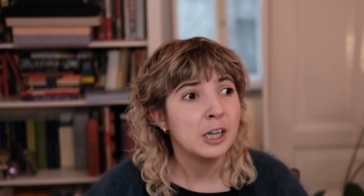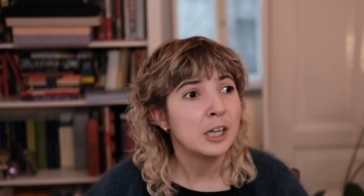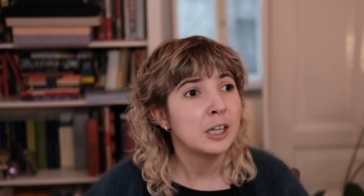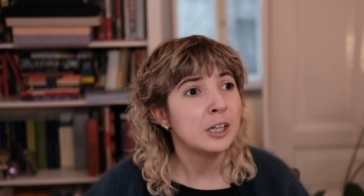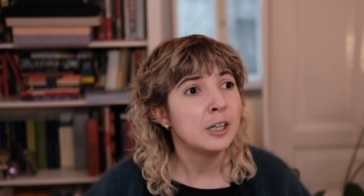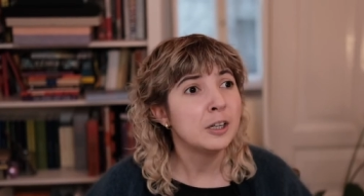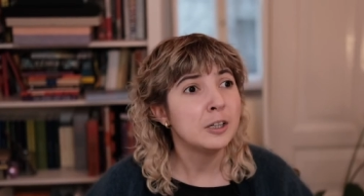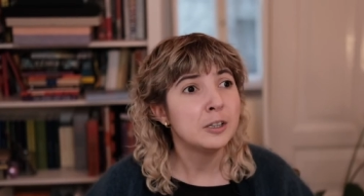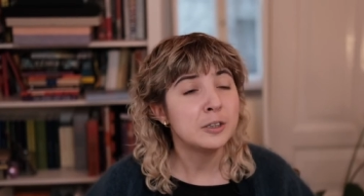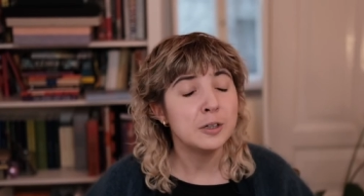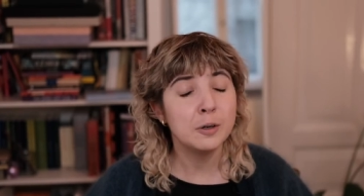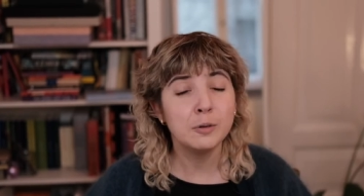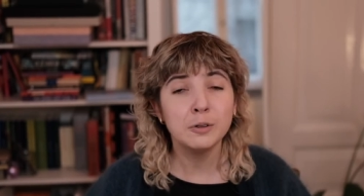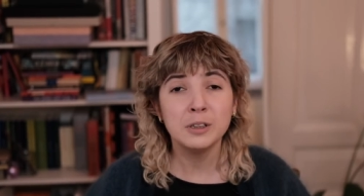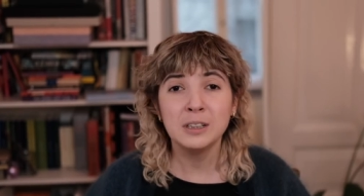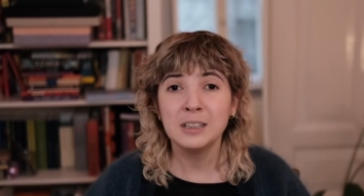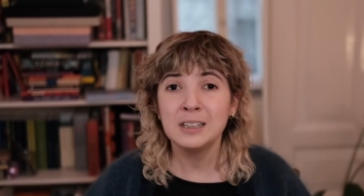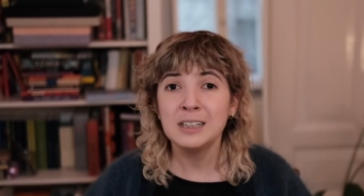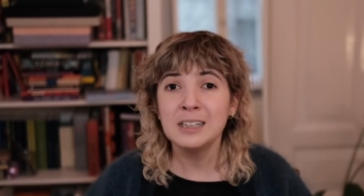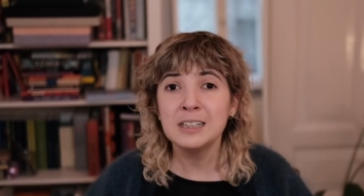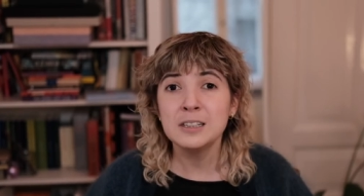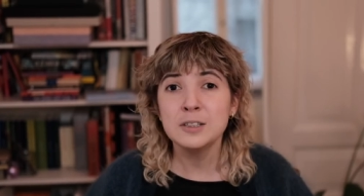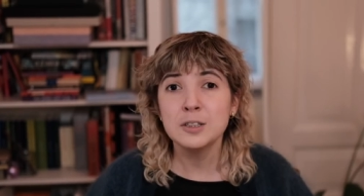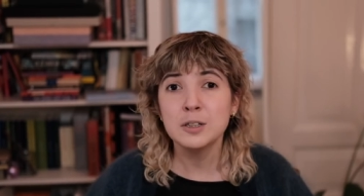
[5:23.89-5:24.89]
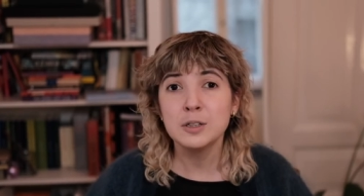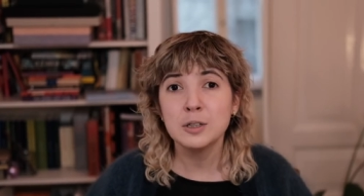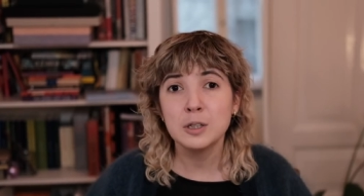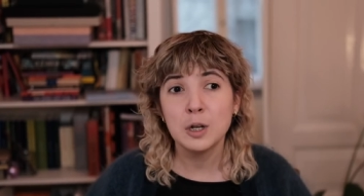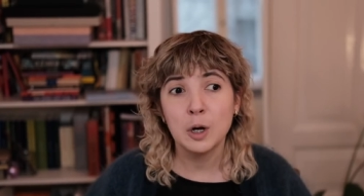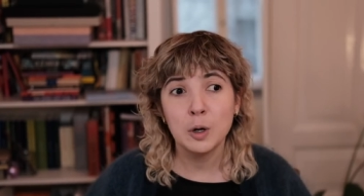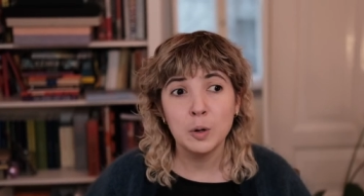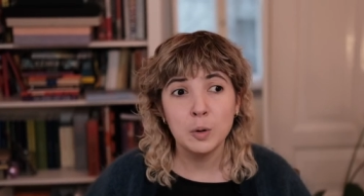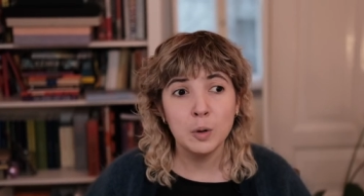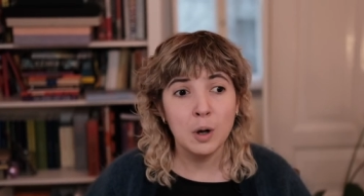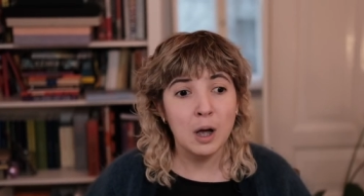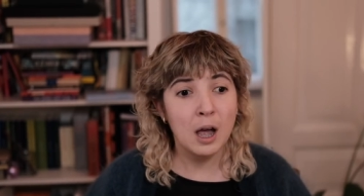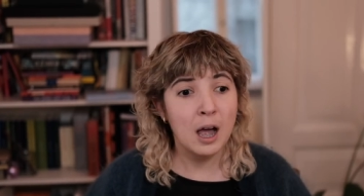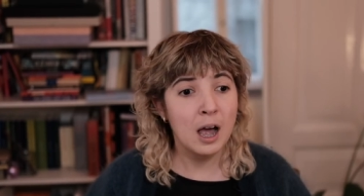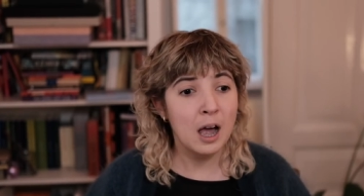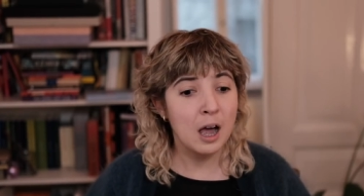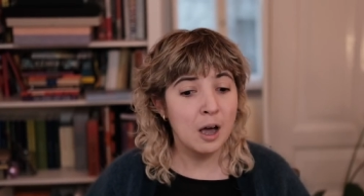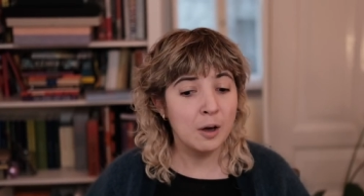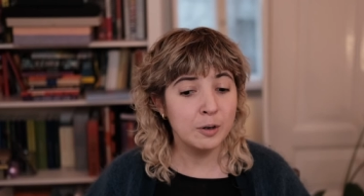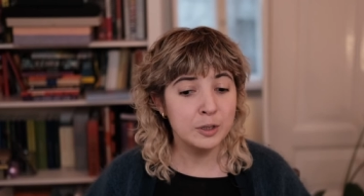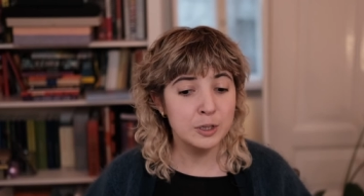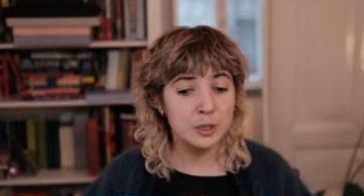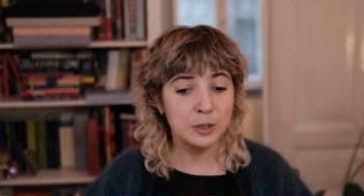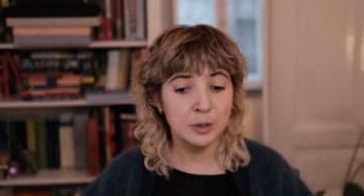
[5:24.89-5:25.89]
you don't need to know
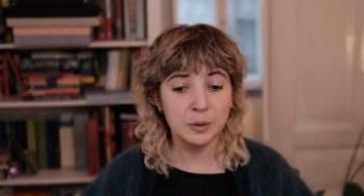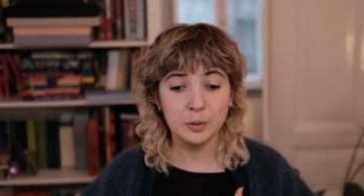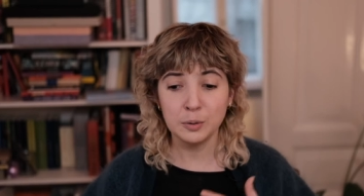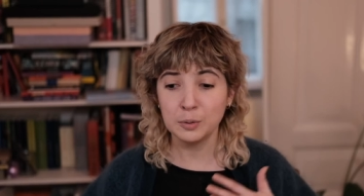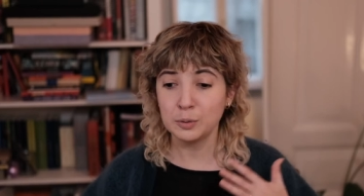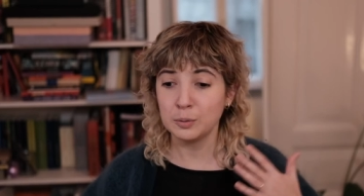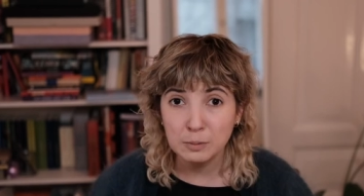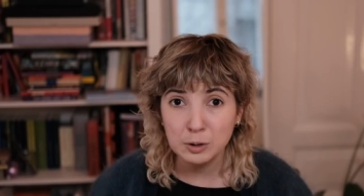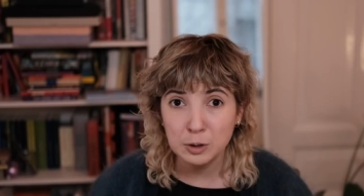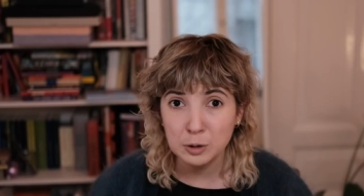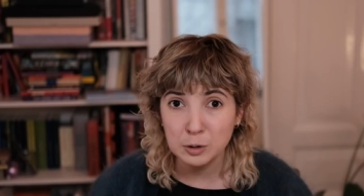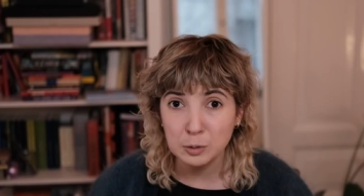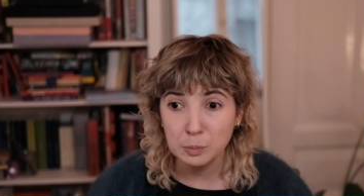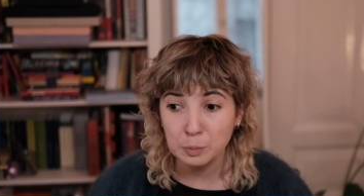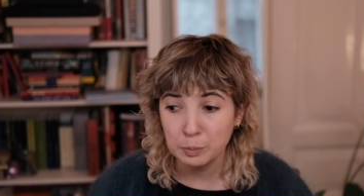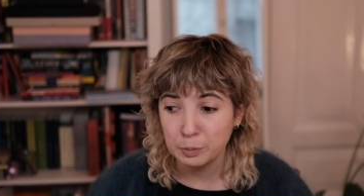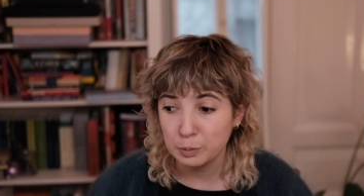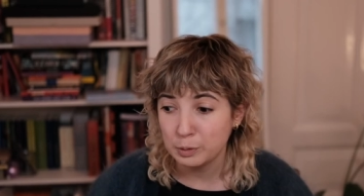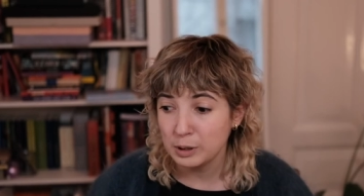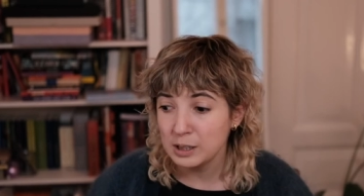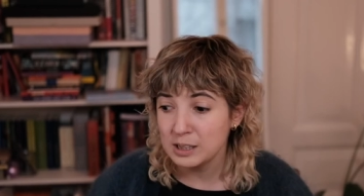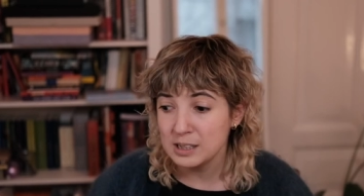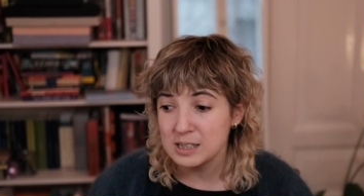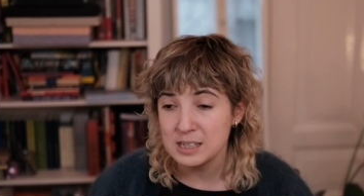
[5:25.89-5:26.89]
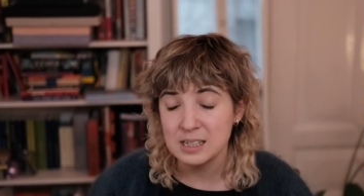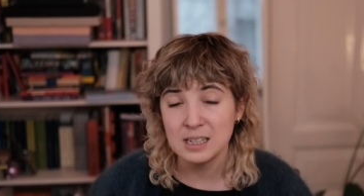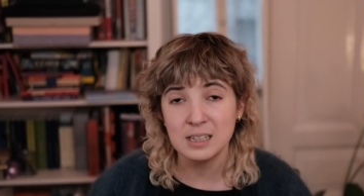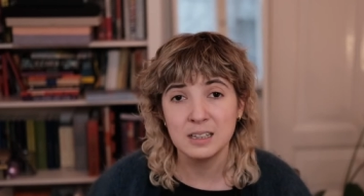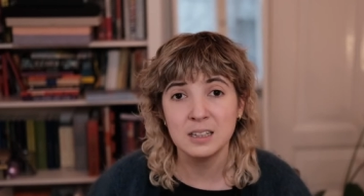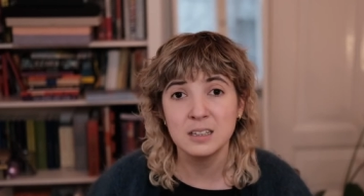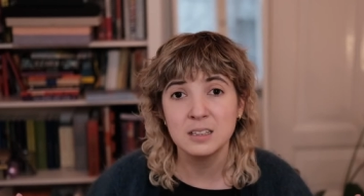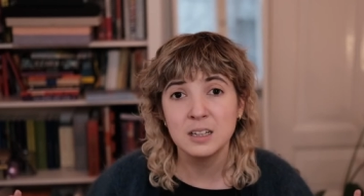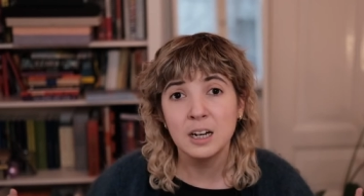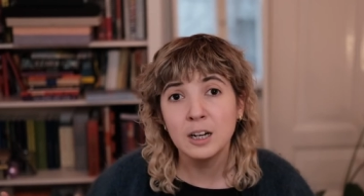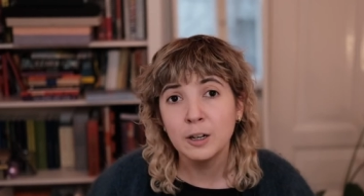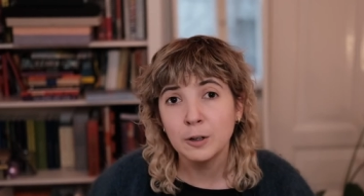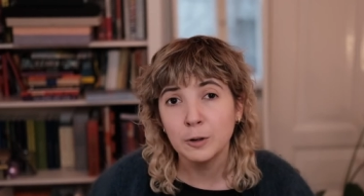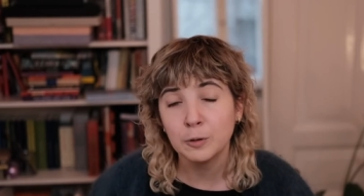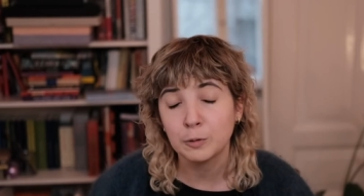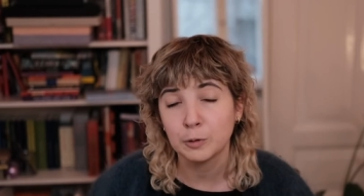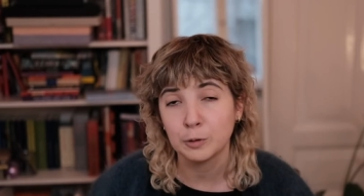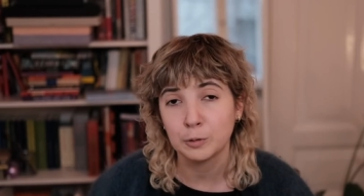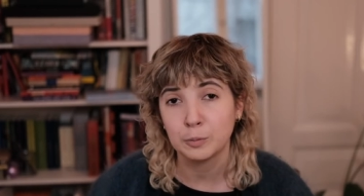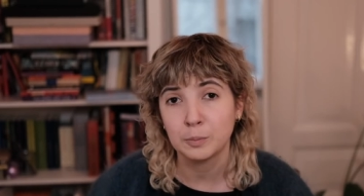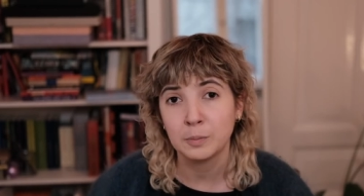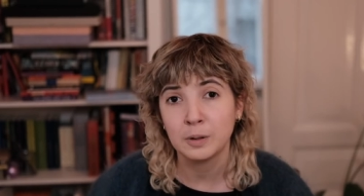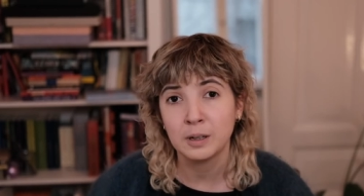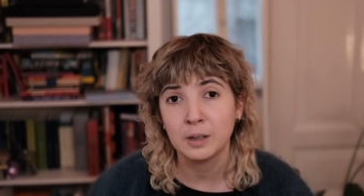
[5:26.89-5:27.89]
how to do prints in the darkroom.